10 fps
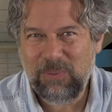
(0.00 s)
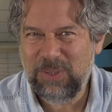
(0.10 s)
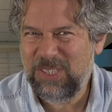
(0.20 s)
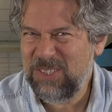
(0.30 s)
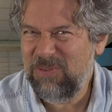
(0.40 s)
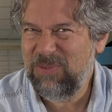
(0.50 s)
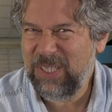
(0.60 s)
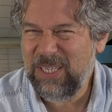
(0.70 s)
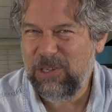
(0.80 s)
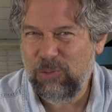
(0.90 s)
which isn't
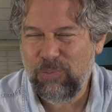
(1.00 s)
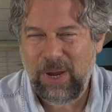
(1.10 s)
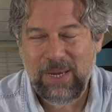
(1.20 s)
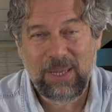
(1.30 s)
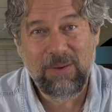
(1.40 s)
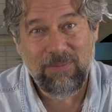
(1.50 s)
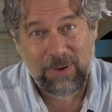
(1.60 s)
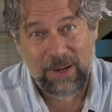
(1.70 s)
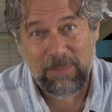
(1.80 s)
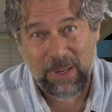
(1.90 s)
really great
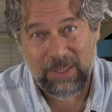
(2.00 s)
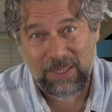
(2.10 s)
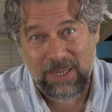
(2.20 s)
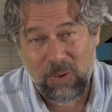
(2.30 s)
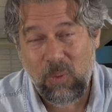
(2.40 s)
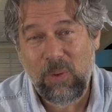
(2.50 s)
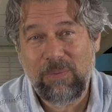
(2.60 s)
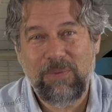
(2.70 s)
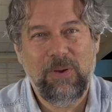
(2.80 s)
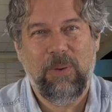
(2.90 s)
environmentally or
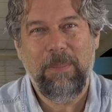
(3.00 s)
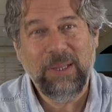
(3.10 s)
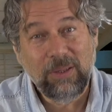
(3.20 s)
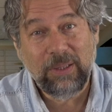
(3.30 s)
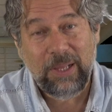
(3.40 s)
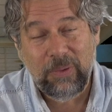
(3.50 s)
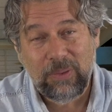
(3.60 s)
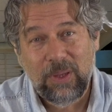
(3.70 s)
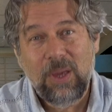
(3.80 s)
for your mental health,